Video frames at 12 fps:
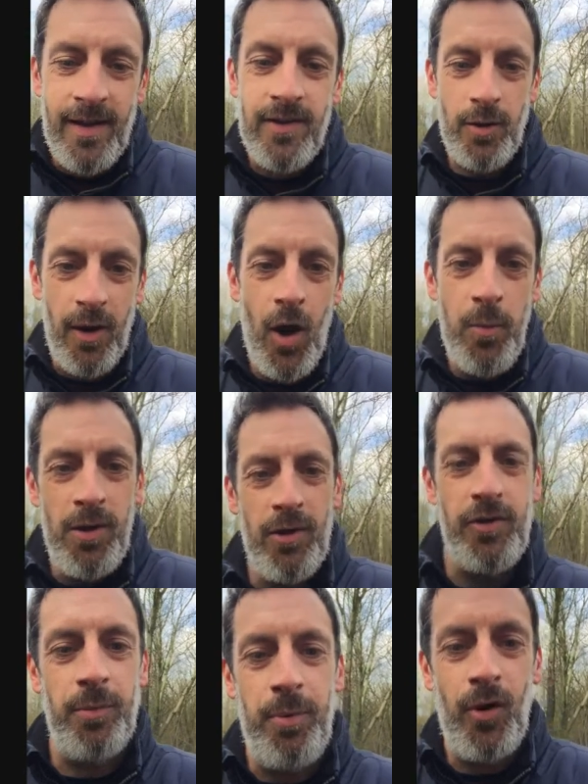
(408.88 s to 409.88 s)
So I hope
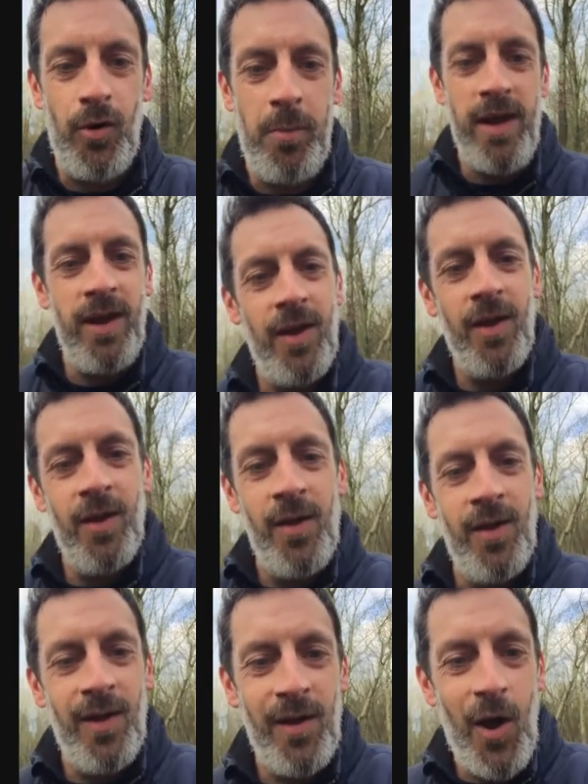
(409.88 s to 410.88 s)
you'll support me,
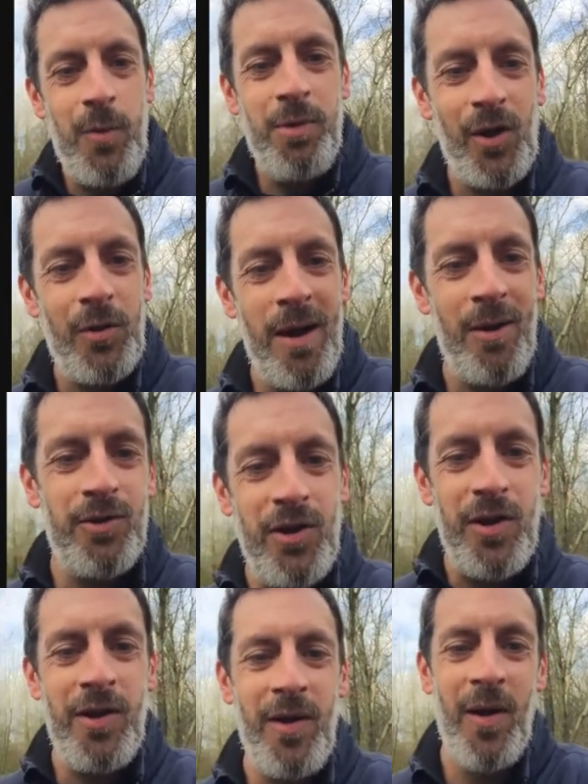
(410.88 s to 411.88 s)
and I hope you'll come out
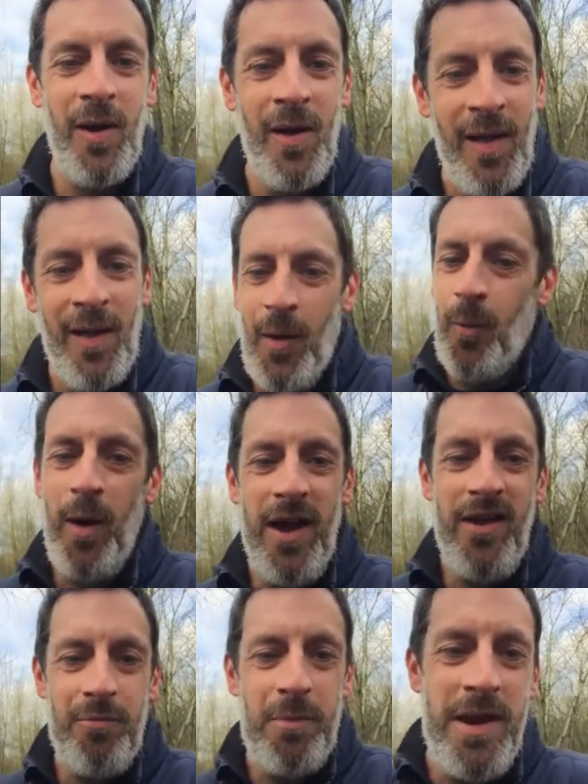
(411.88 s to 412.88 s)
to
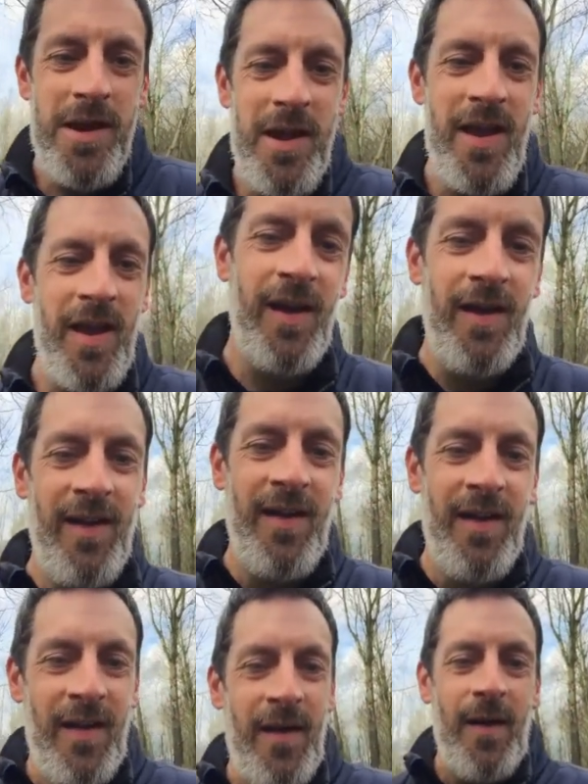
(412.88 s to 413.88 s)
wave me.
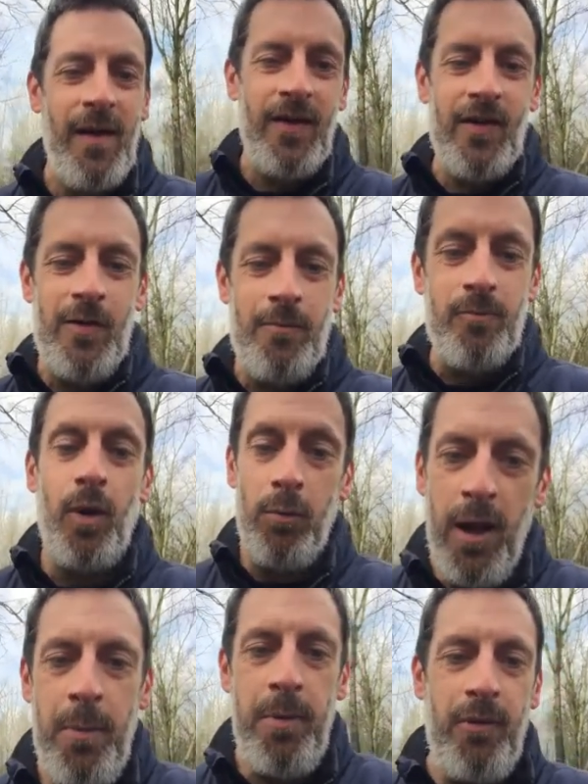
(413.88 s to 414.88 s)
We
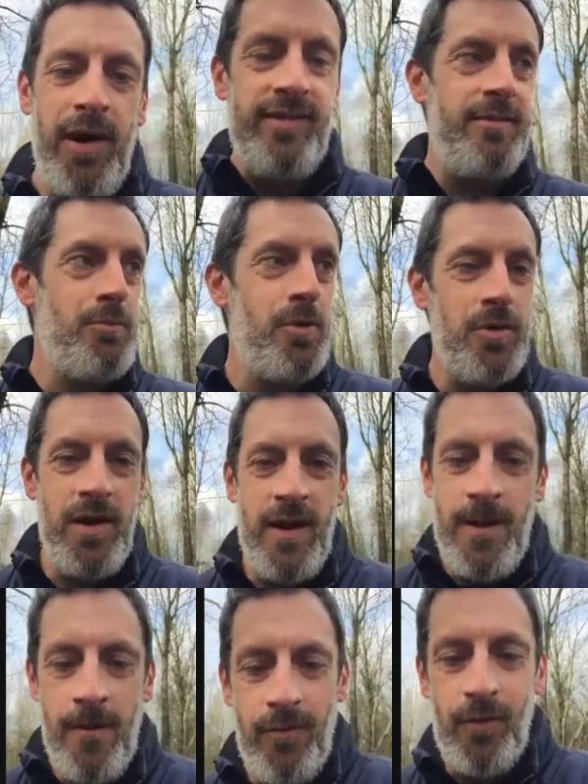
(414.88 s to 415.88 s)
will be raising
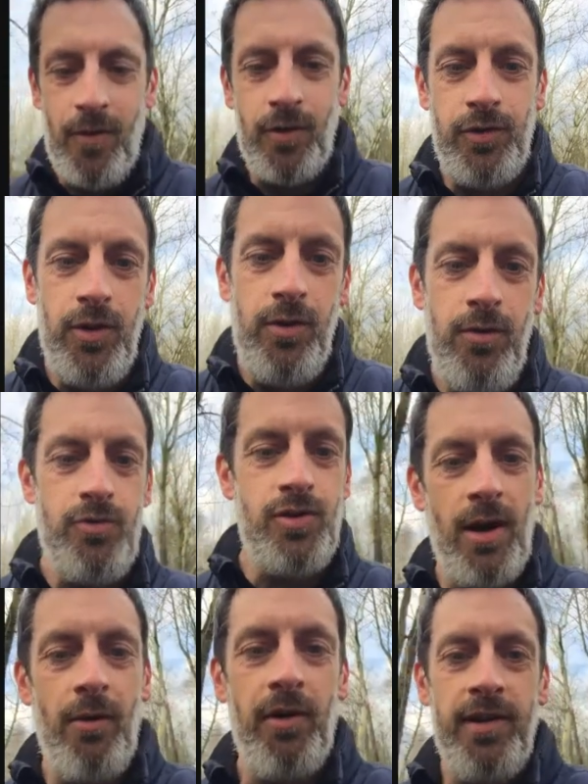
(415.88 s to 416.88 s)
money for 2
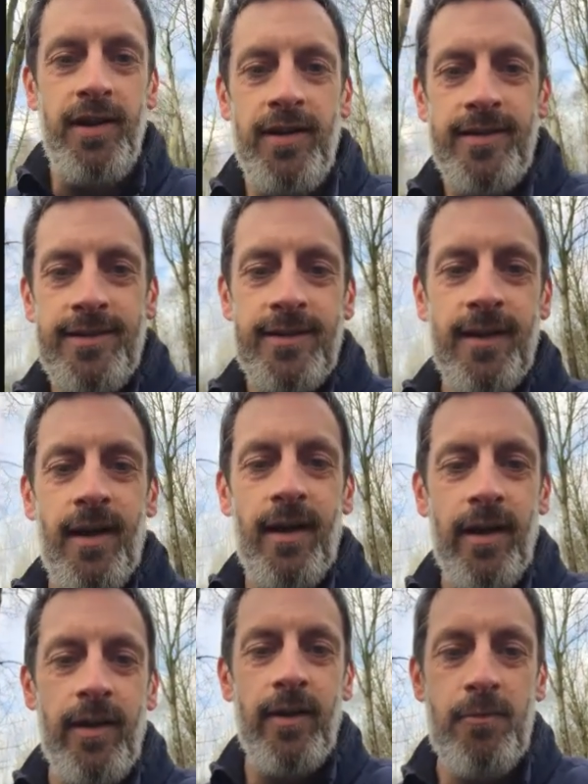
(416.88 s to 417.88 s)
charities,
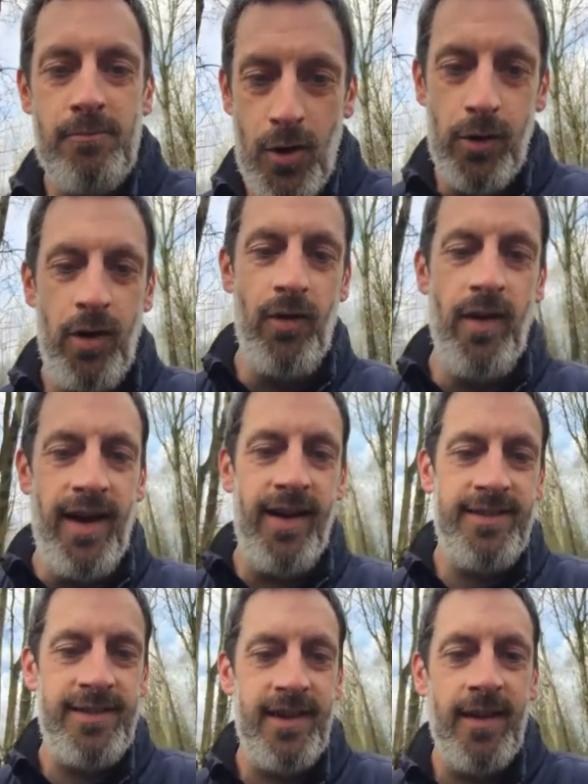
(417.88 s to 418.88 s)
and more on
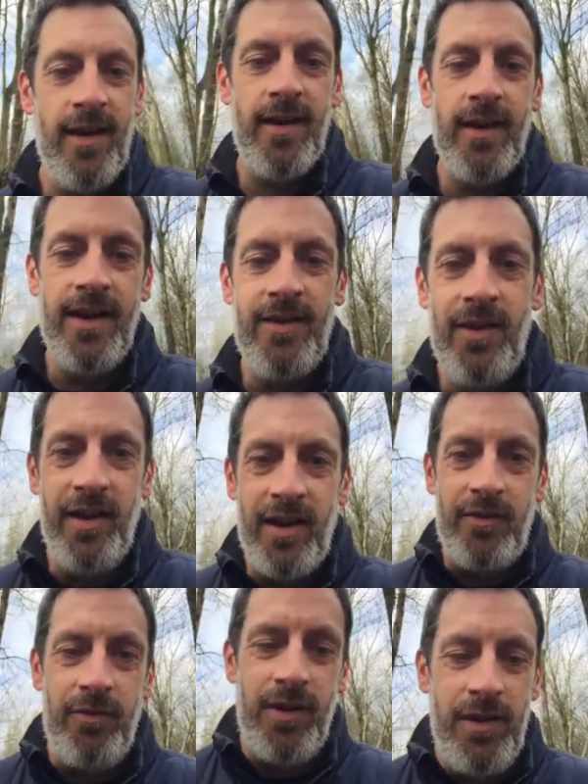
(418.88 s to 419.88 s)
that in the
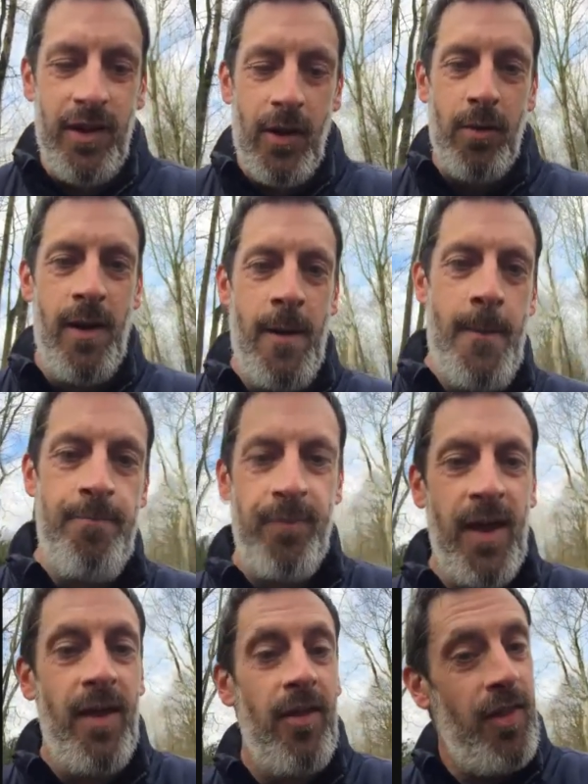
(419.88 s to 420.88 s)
next video.
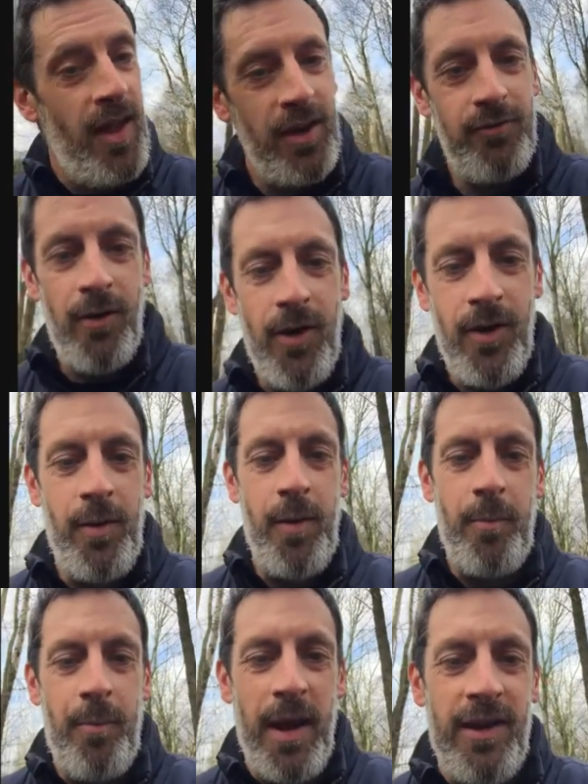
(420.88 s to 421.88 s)
Thanks for
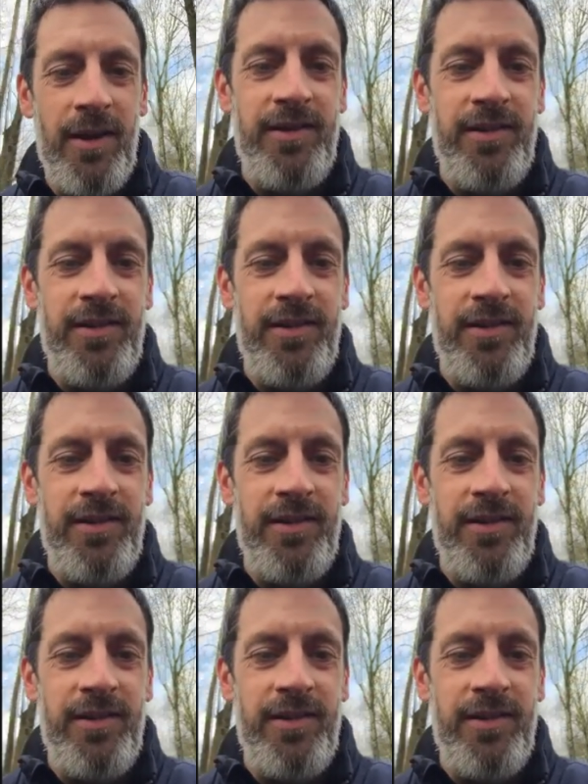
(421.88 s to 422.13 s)
paying